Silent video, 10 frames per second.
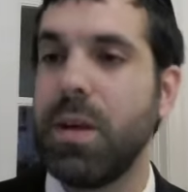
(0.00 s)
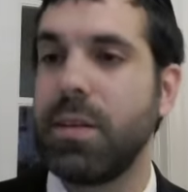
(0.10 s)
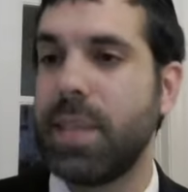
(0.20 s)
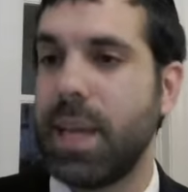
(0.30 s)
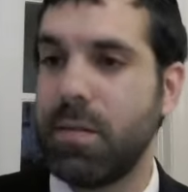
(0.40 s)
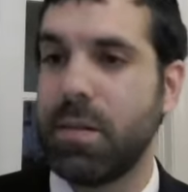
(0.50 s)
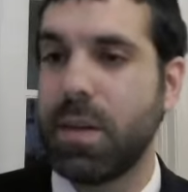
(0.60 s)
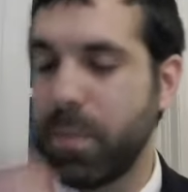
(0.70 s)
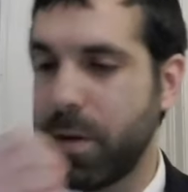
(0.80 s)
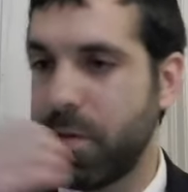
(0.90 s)
sound
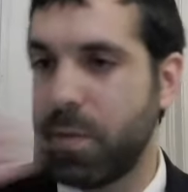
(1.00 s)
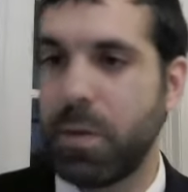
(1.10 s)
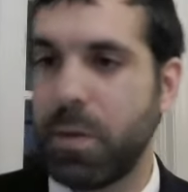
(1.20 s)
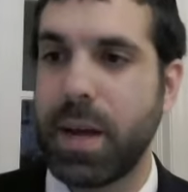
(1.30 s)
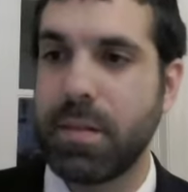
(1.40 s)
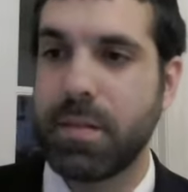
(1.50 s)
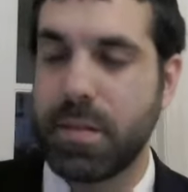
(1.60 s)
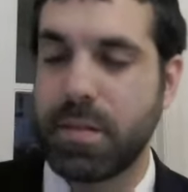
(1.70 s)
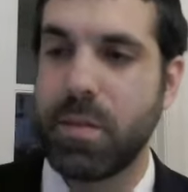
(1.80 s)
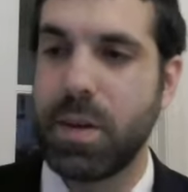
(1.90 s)
coming from our mouths
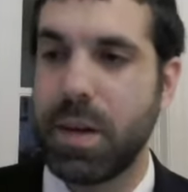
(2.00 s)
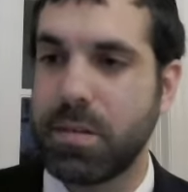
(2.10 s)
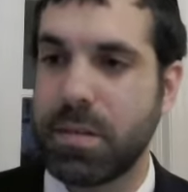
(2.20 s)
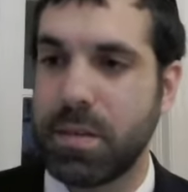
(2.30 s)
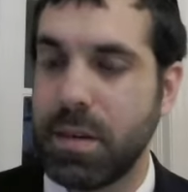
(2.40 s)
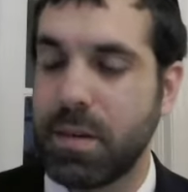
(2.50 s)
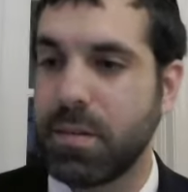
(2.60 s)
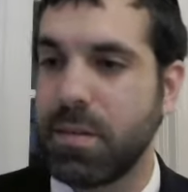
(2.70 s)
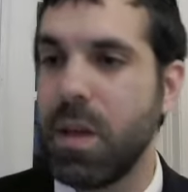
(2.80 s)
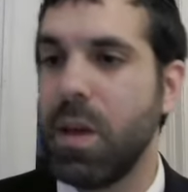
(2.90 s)
to someone else's
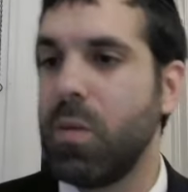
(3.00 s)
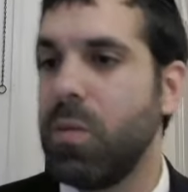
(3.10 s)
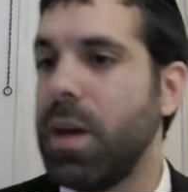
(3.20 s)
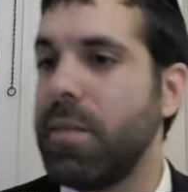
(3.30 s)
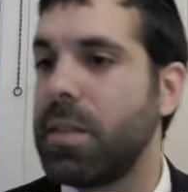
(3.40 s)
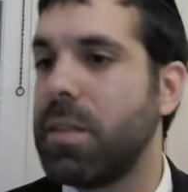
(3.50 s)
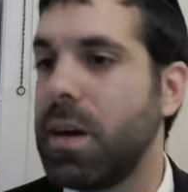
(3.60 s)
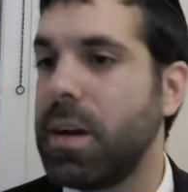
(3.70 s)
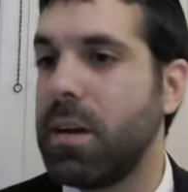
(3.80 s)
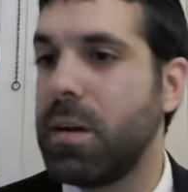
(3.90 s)
ears we have a
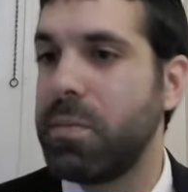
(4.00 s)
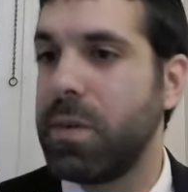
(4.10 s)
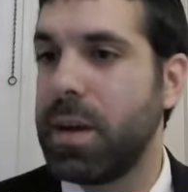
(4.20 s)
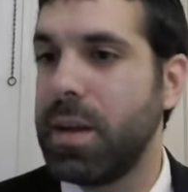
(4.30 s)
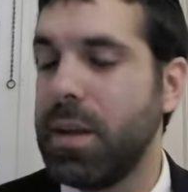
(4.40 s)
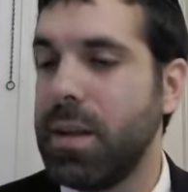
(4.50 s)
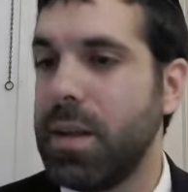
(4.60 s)
thought in our brain